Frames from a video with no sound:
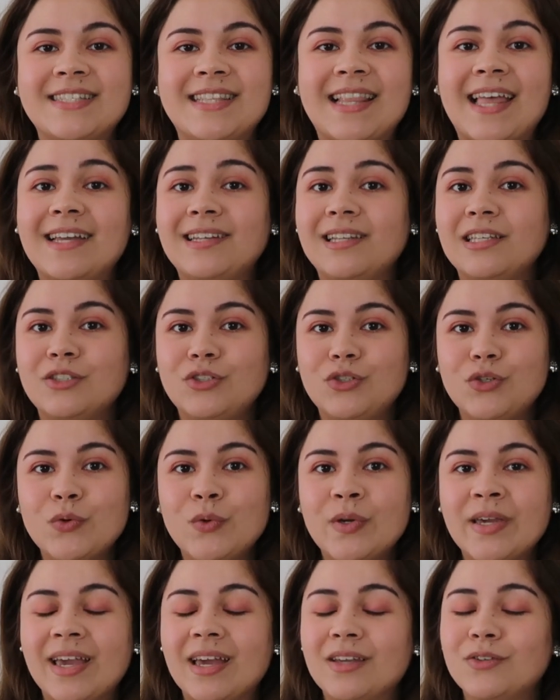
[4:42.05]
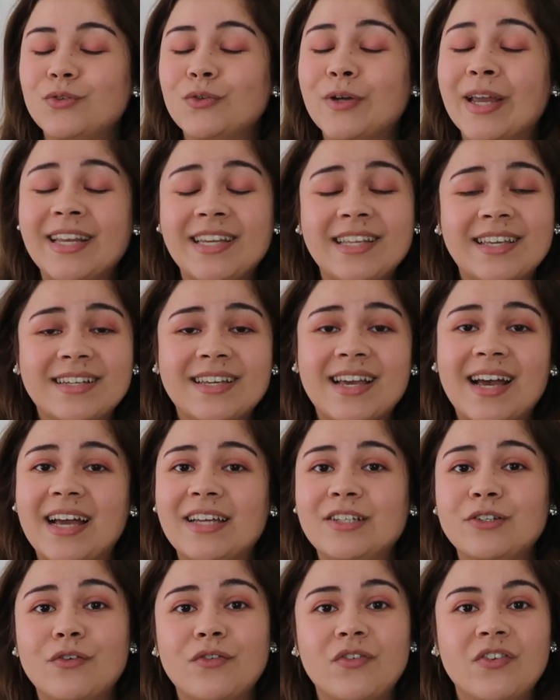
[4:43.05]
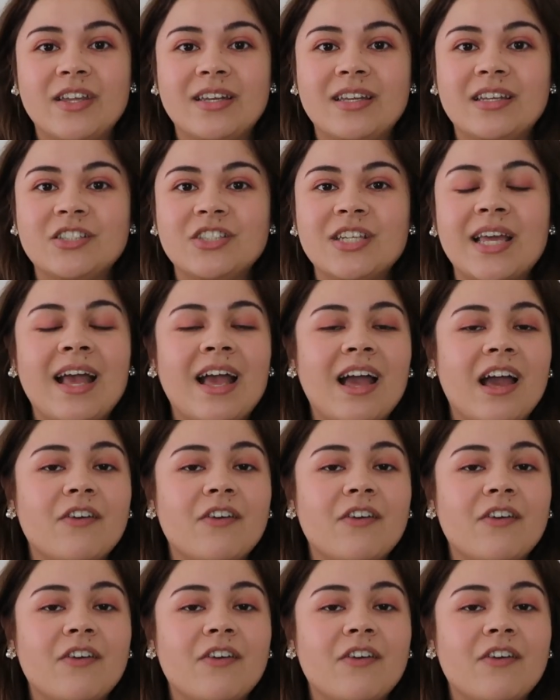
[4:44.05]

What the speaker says: slightly dewy and radiant kind of finish.